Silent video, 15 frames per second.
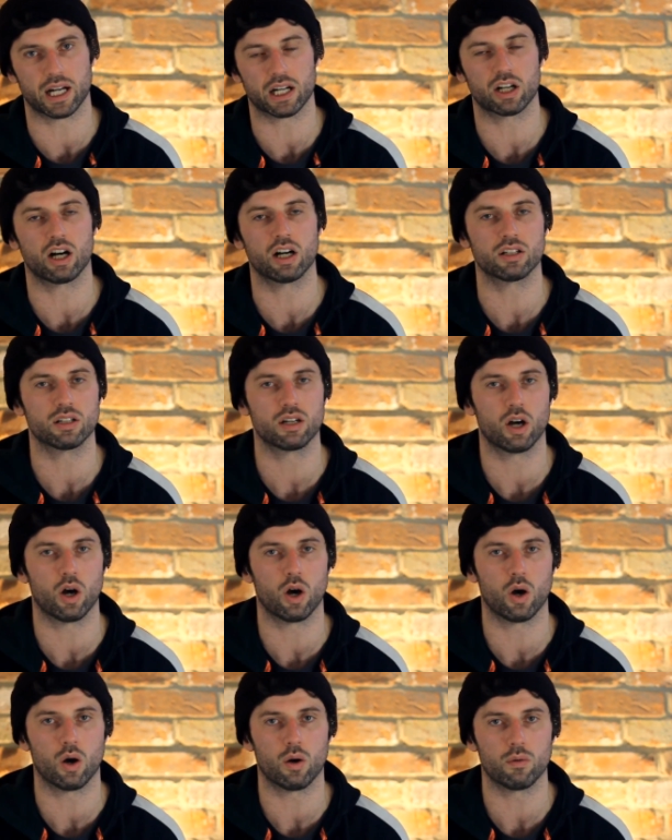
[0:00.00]
I can't
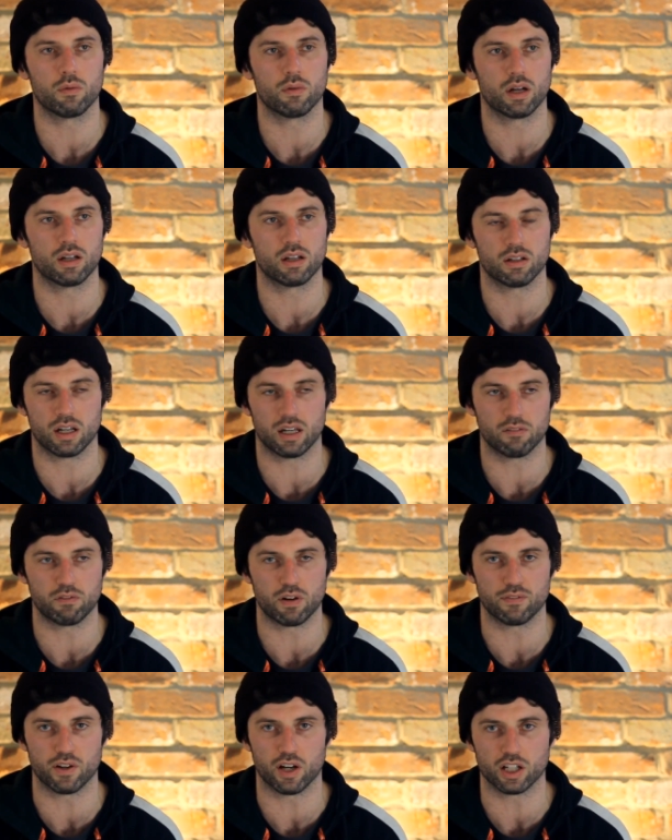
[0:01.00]

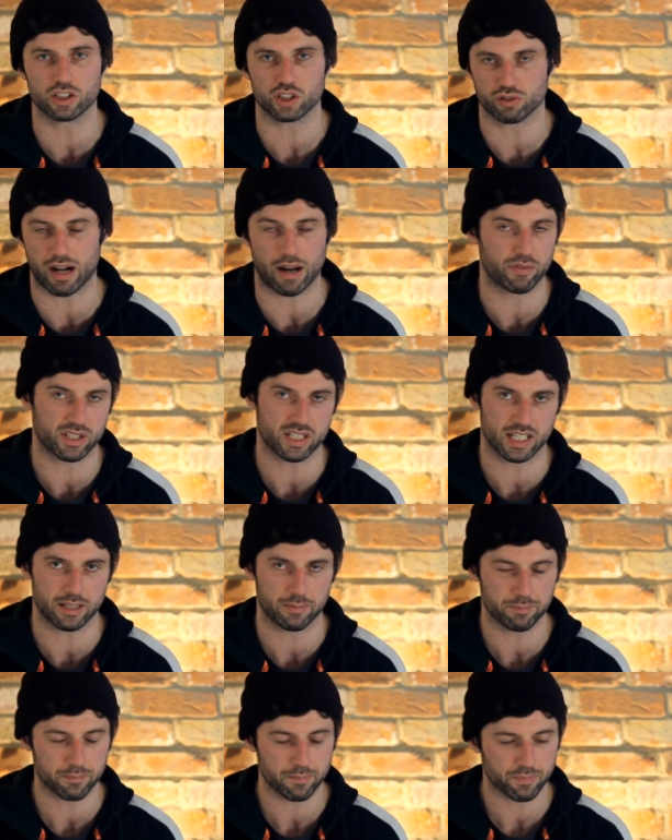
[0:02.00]
reverse gravity.
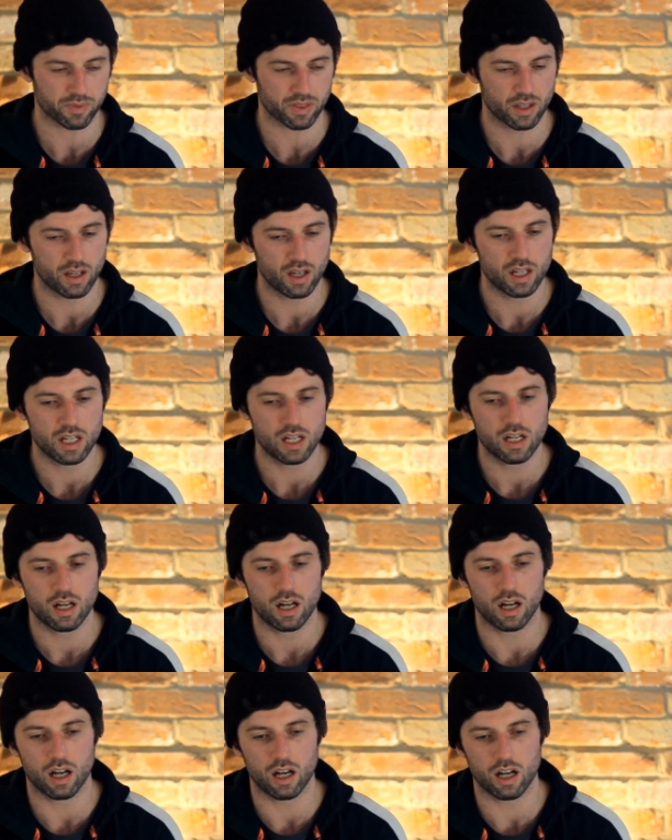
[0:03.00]

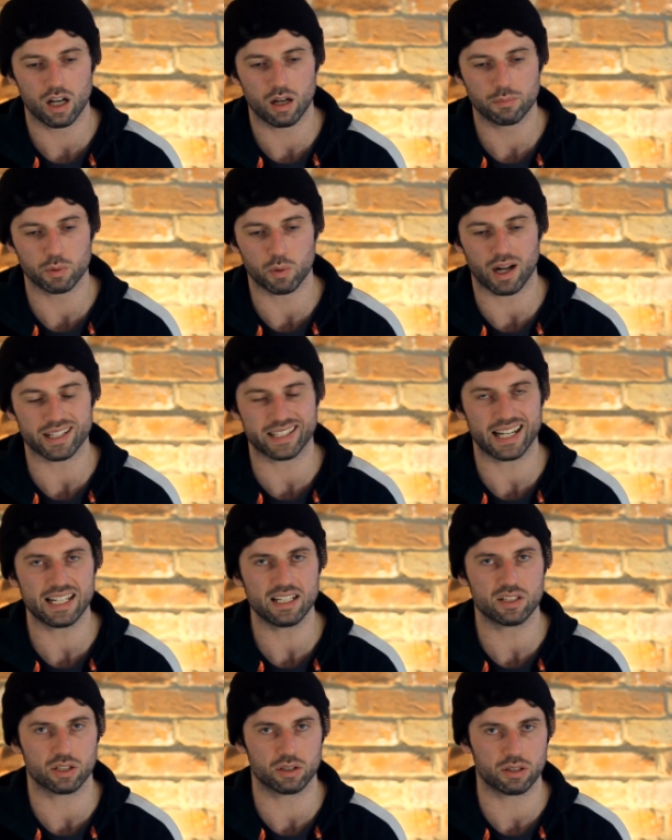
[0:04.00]
But what I
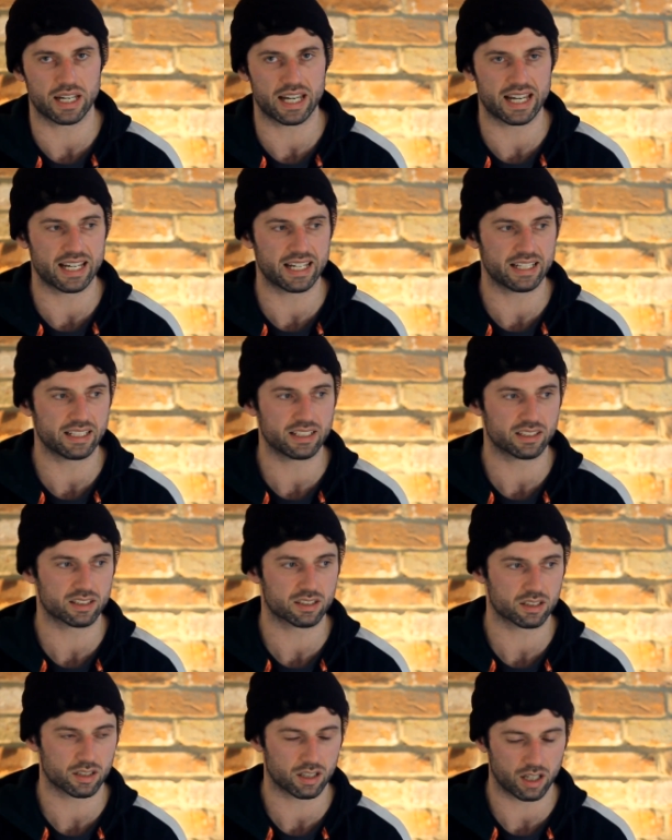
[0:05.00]
can do
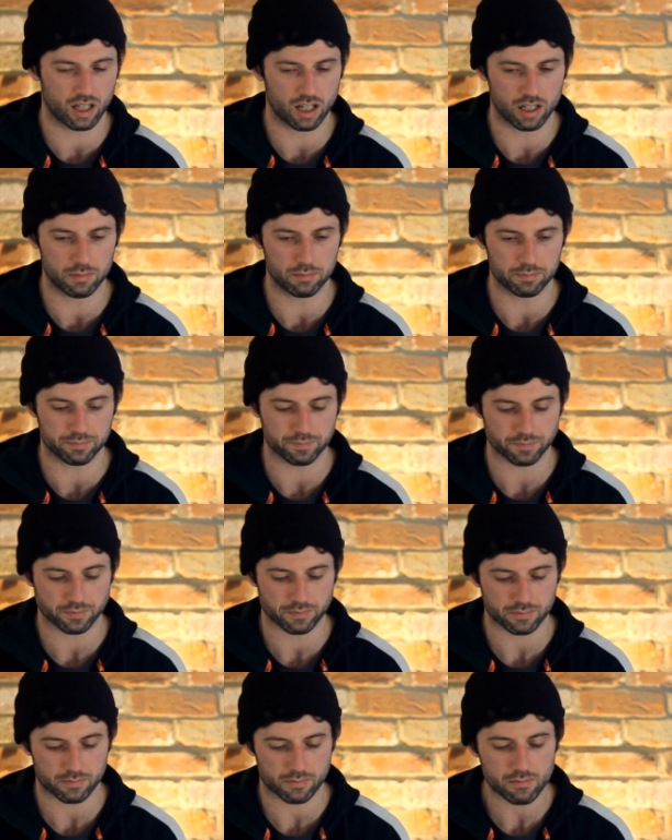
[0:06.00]
is
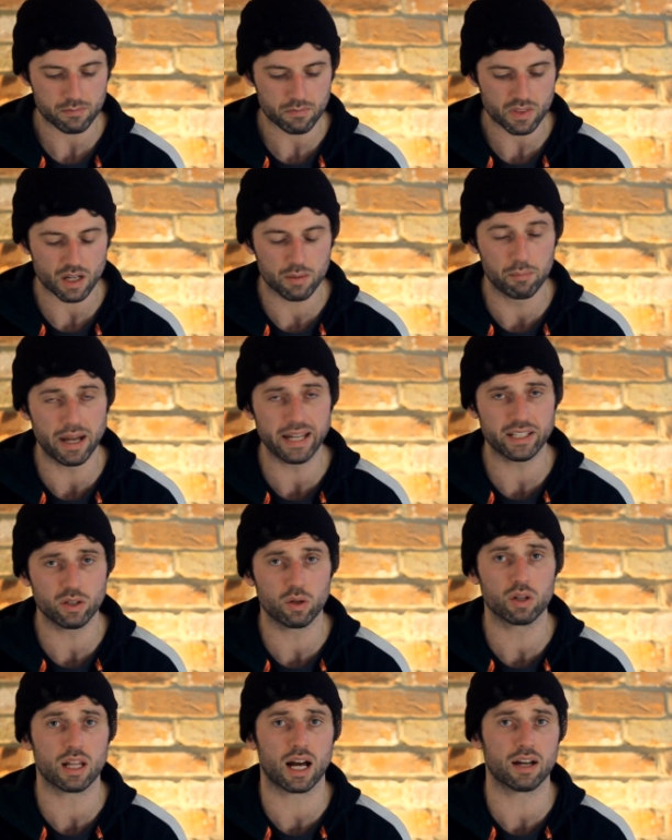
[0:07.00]
make
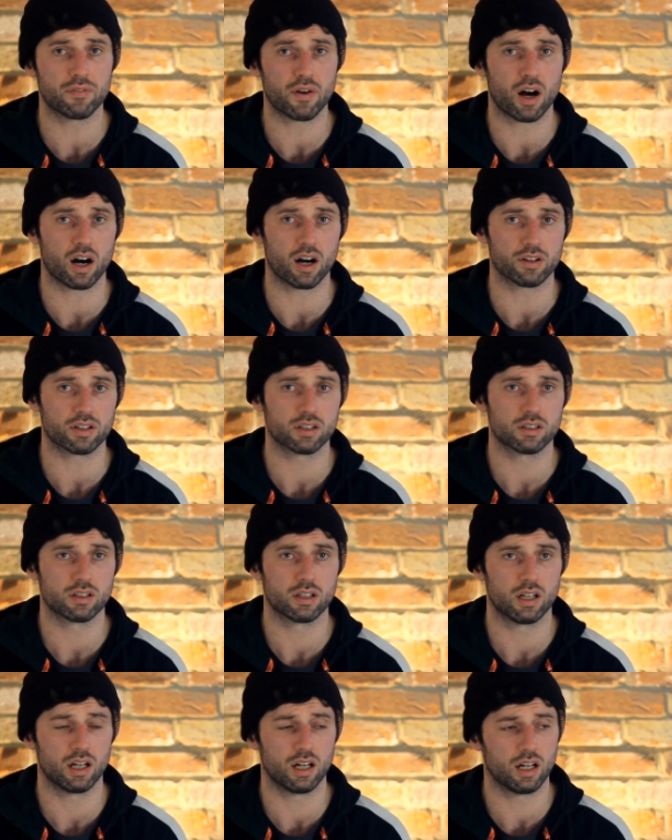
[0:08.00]
your life hard.
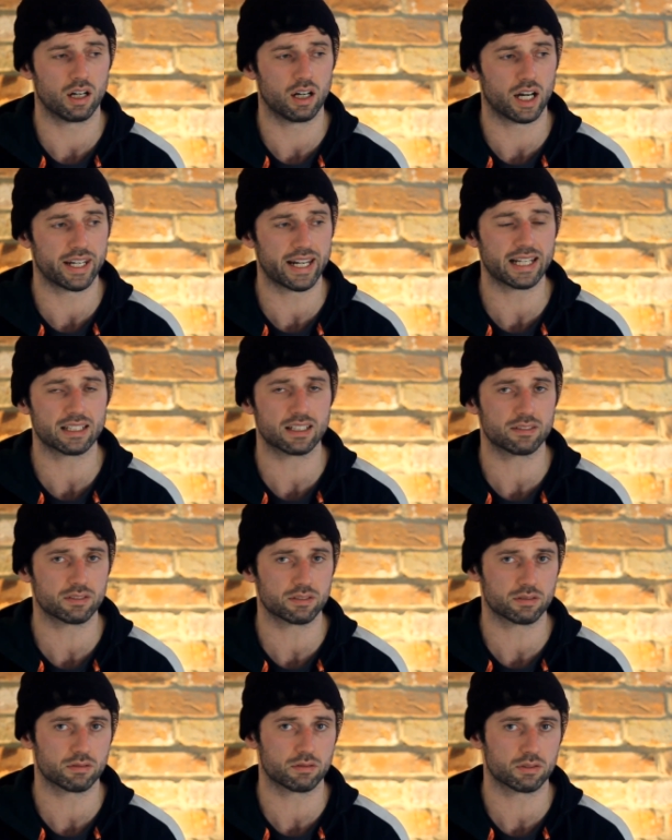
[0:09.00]
And that
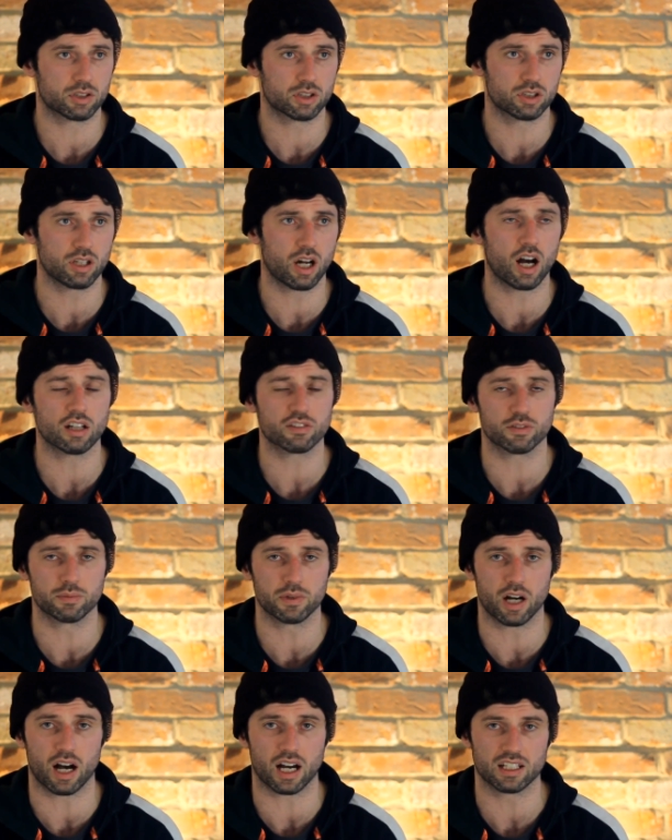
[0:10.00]
starts from
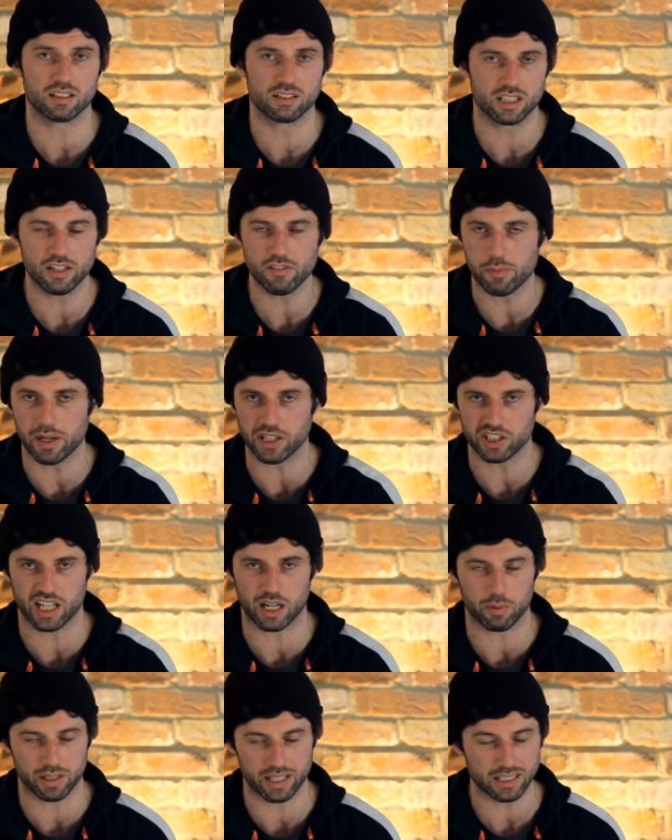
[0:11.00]
guard. I can deliver pressure
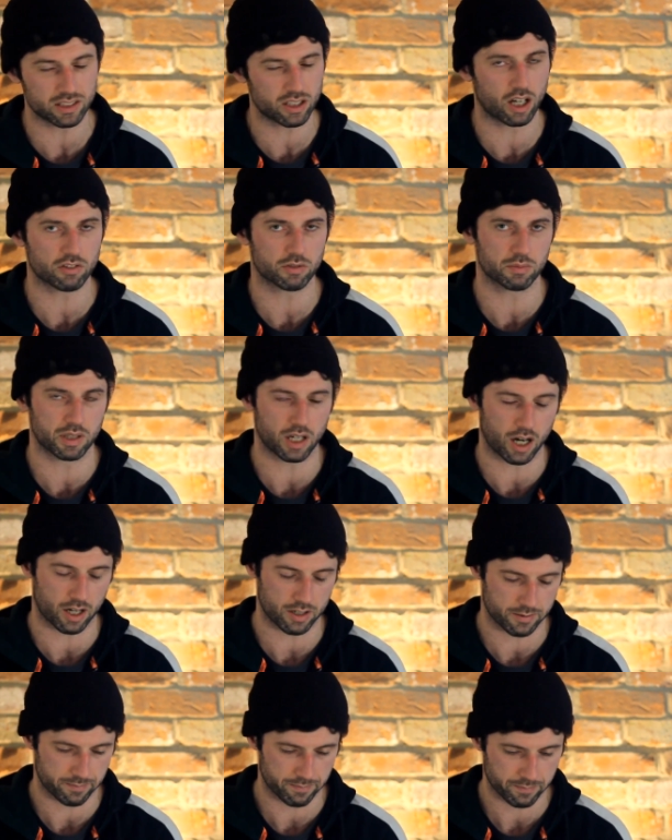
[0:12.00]
that way, and that starts from guard.